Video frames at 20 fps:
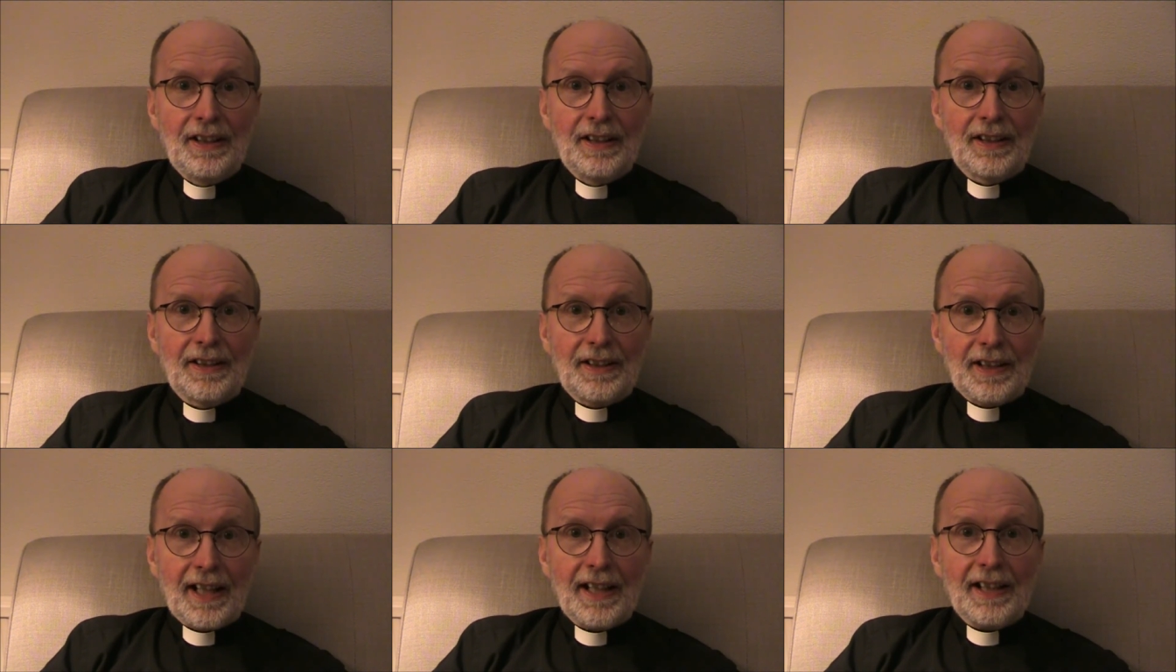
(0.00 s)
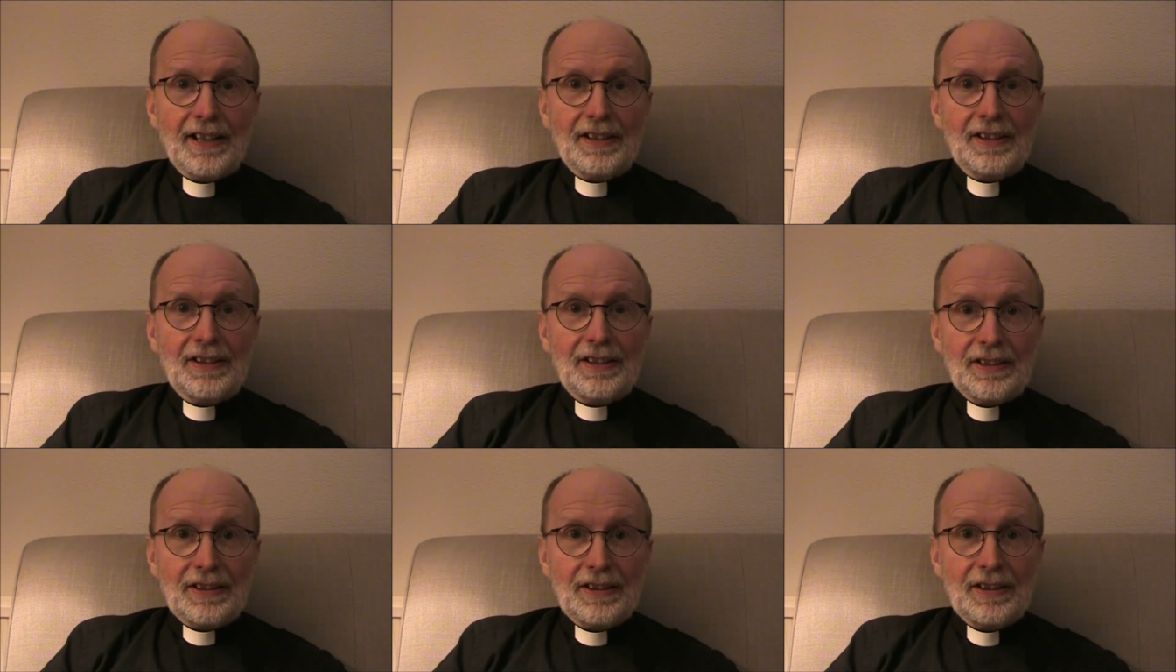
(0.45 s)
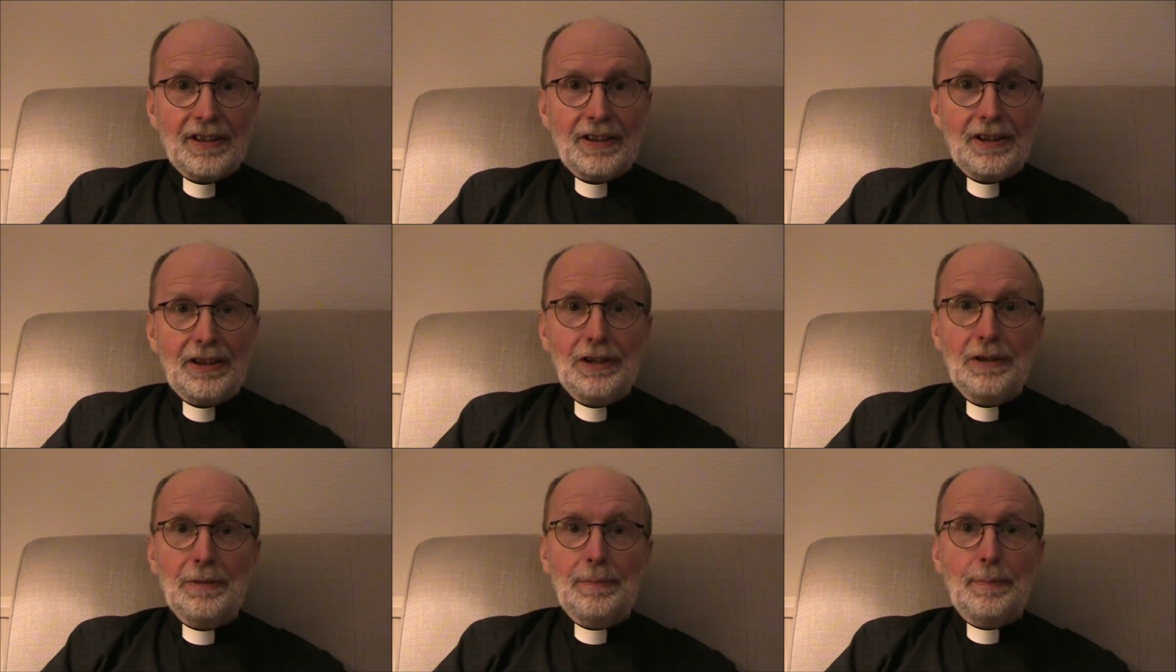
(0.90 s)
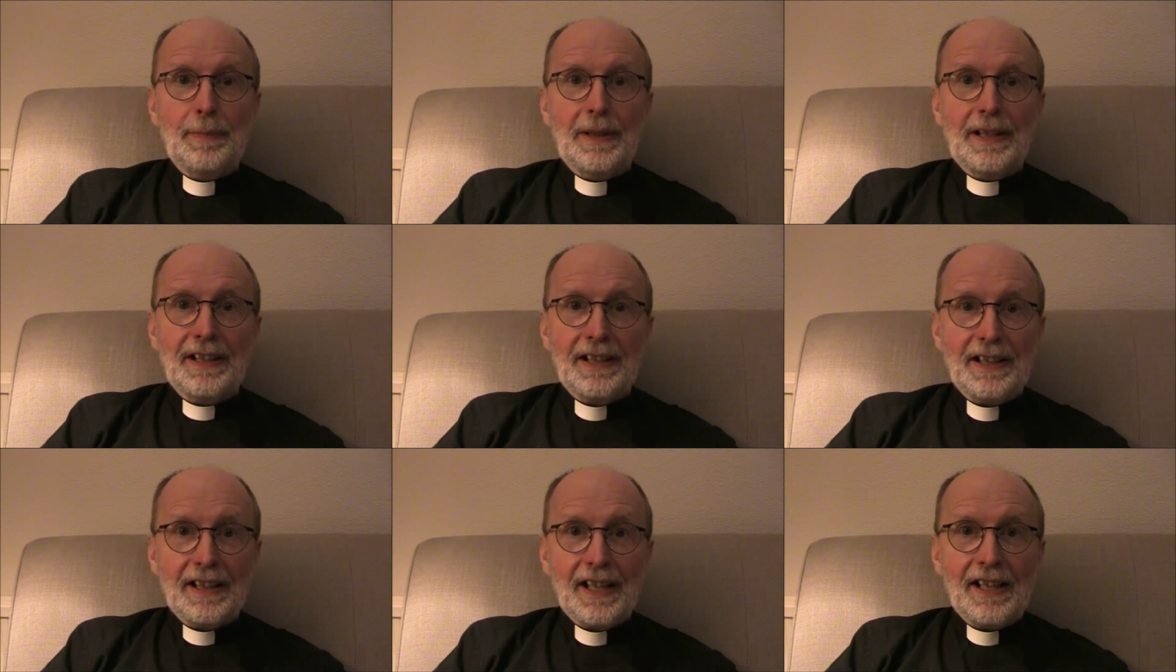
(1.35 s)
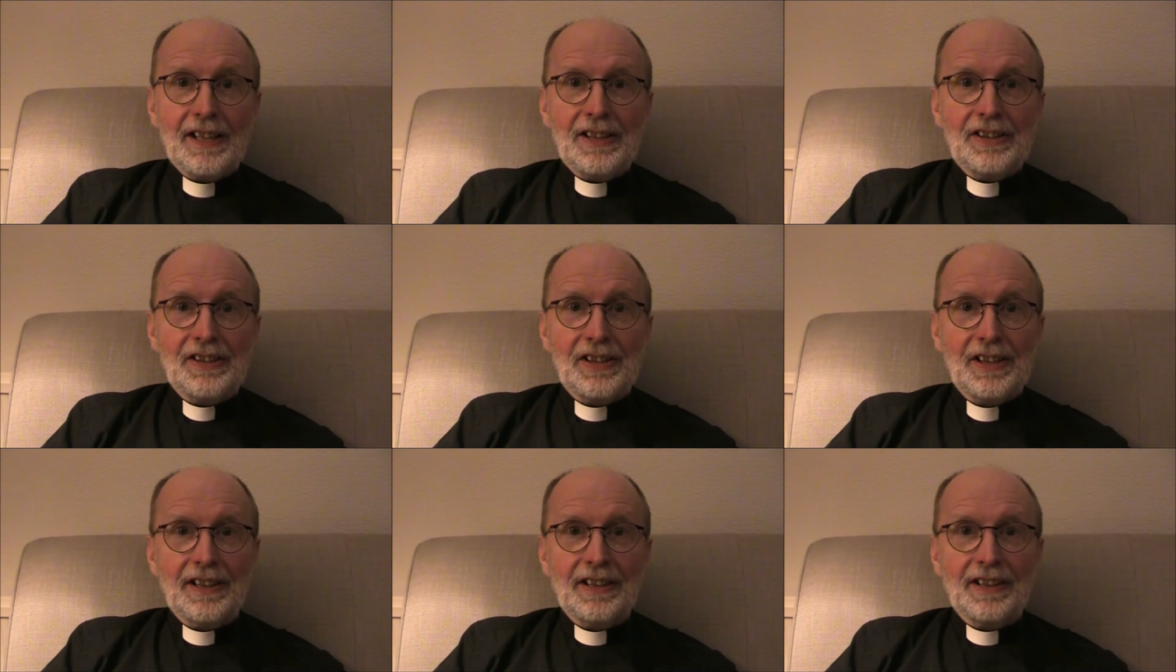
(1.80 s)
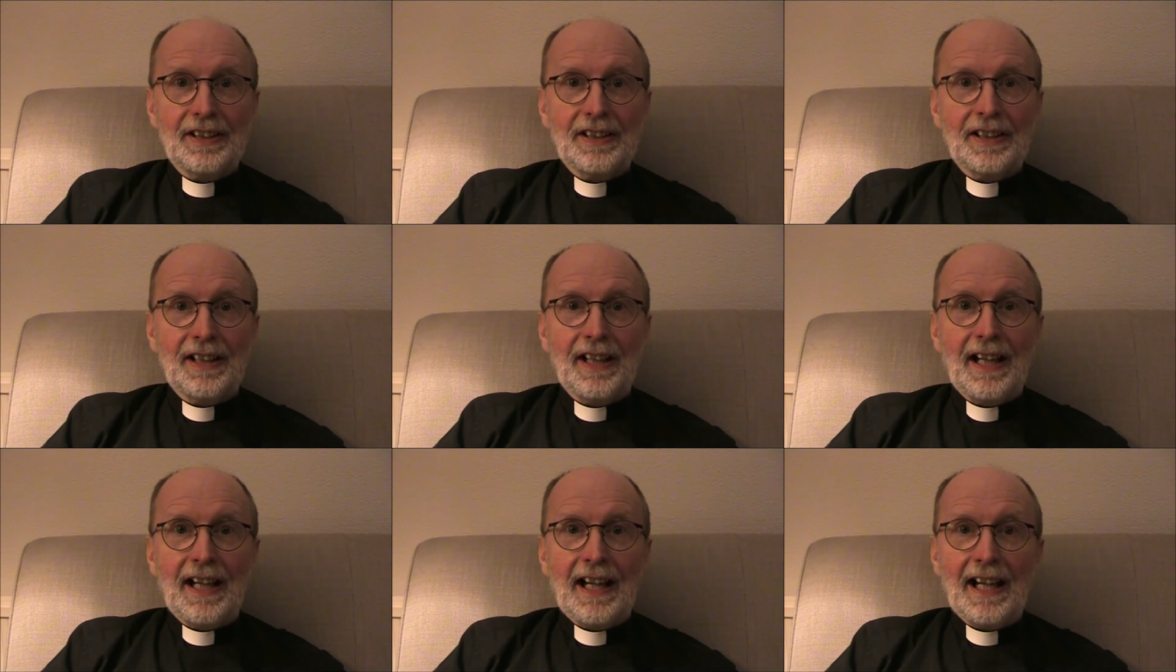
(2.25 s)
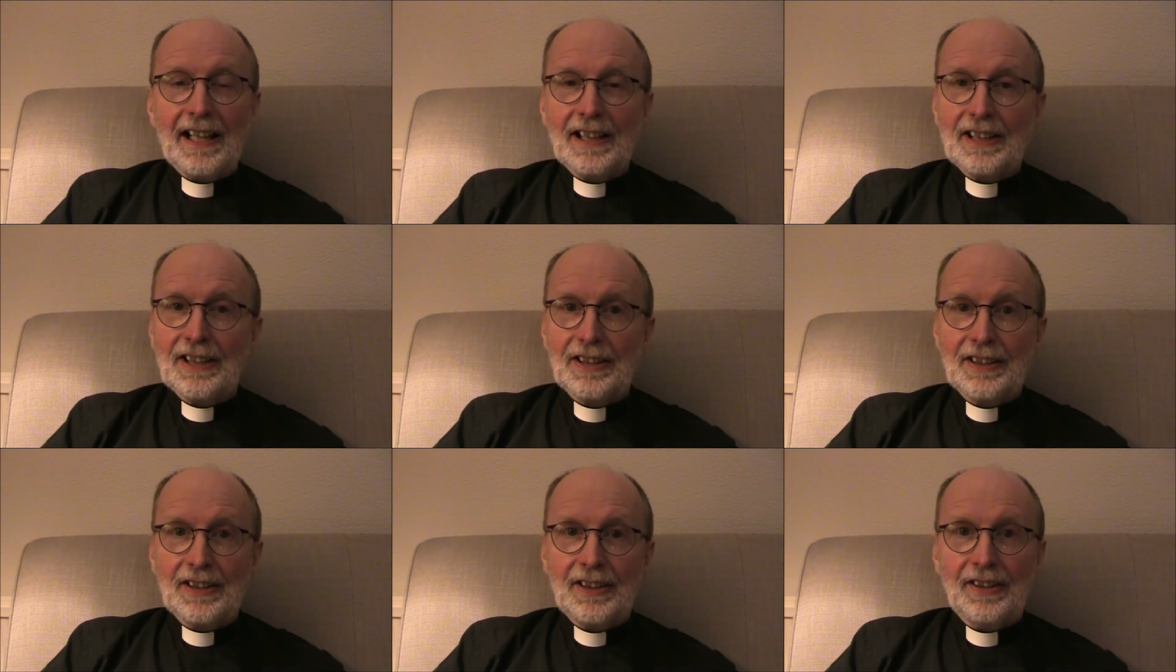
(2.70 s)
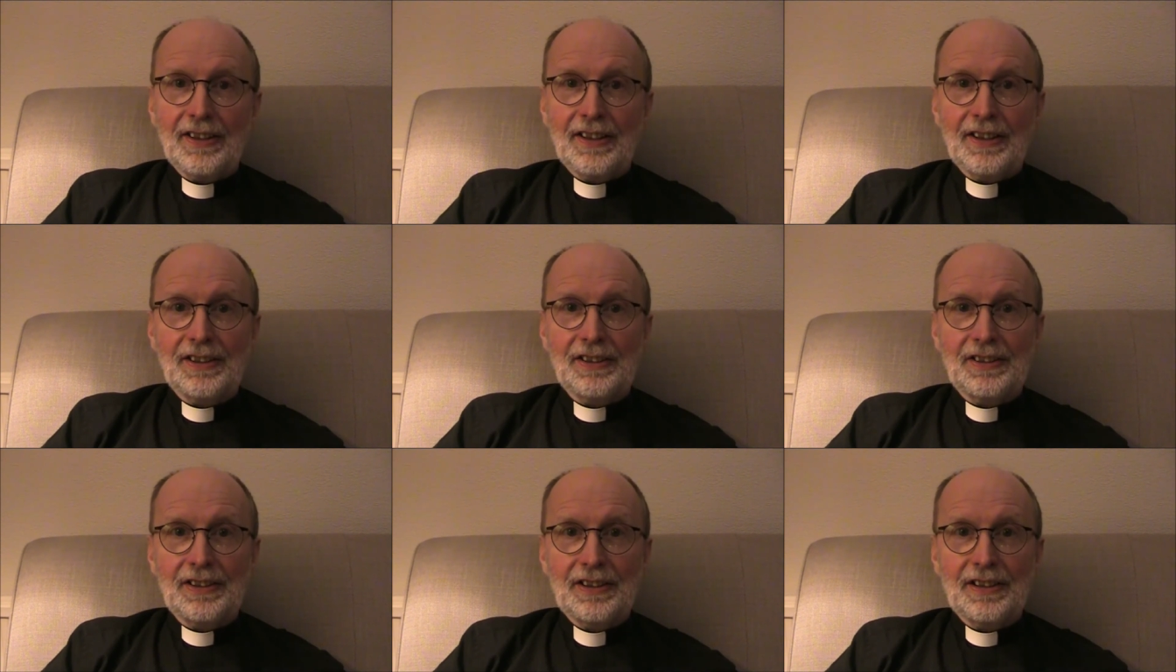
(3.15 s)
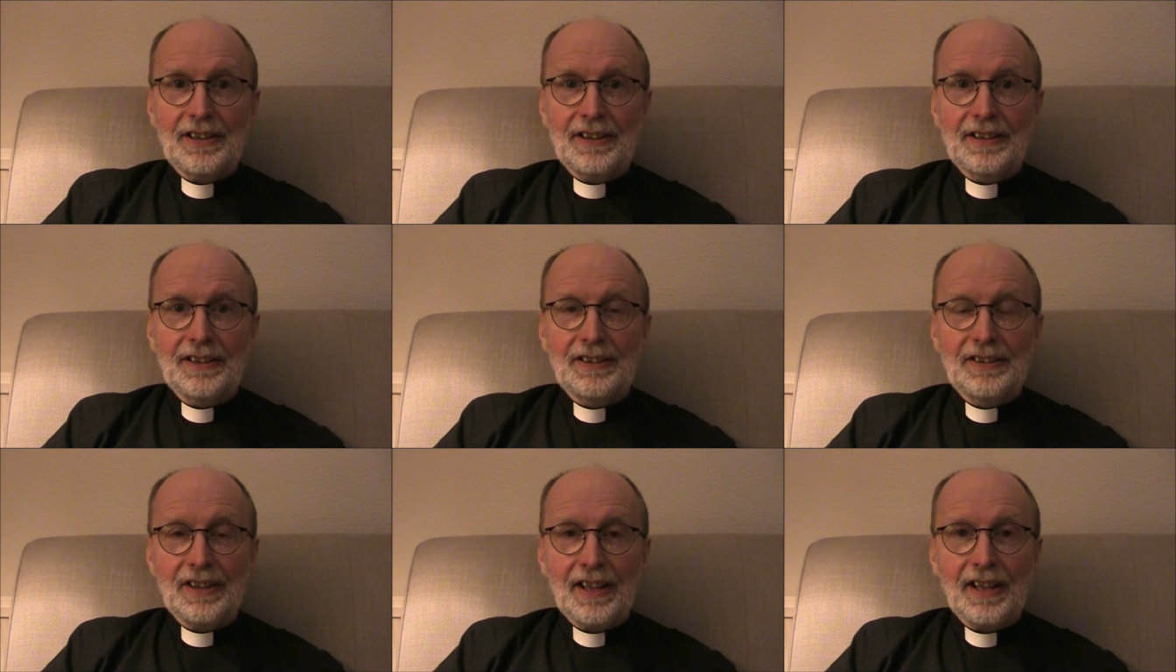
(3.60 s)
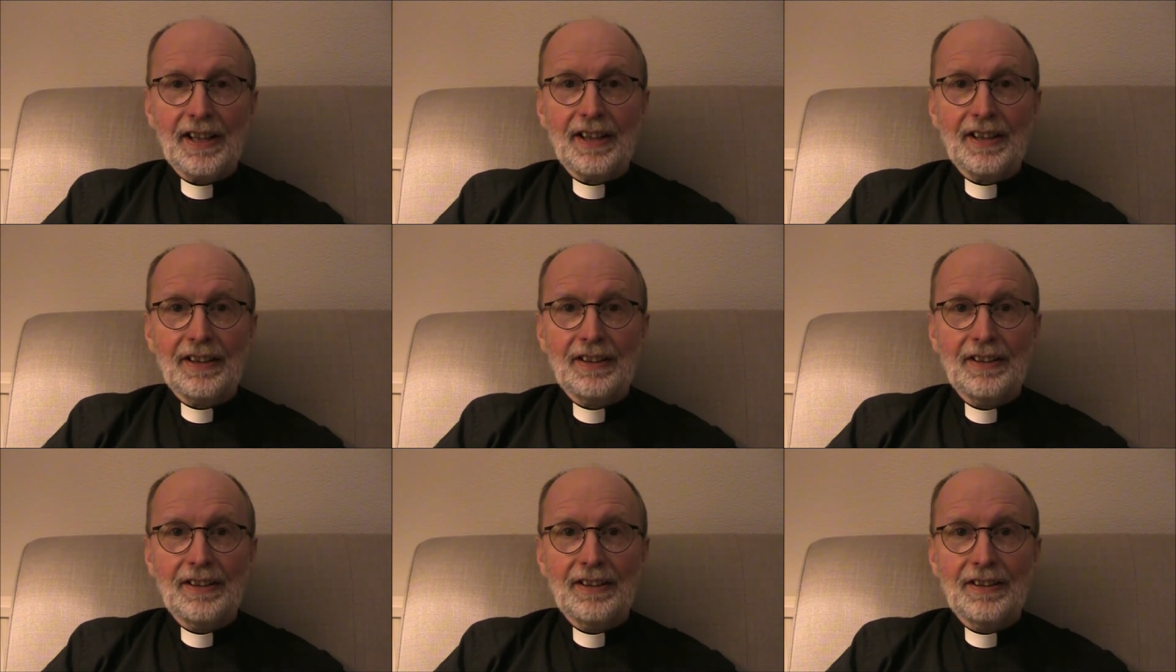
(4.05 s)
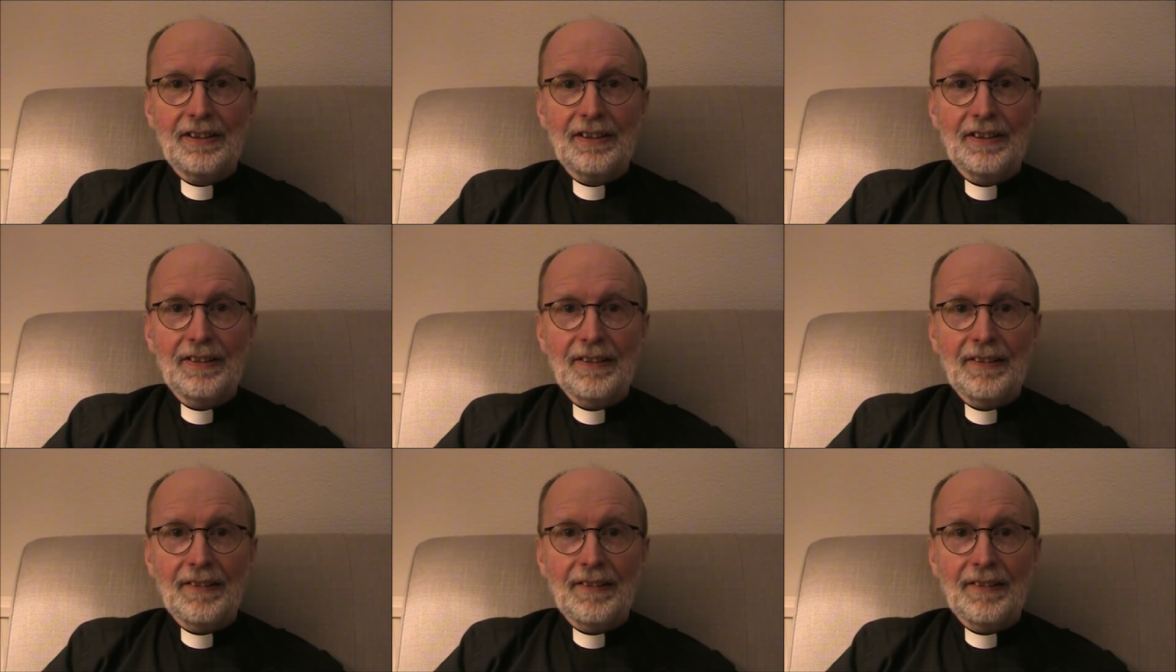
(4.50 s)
that humiliating and agonizing death.